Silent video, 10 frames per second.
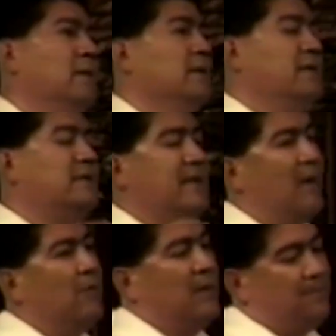Sits
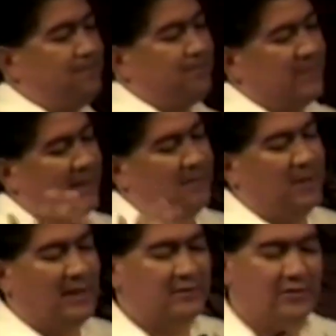down with them,
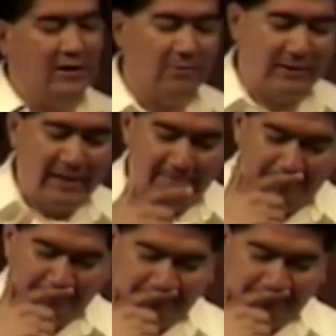begins to deal with them,